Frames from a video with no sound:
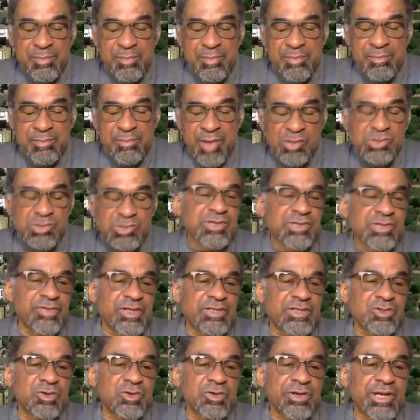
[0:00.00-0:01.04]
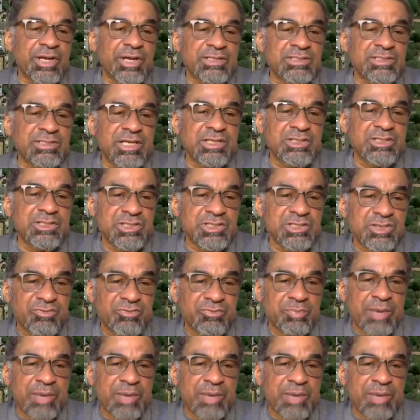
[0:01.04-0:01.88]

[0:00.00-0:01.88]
most of these organizations have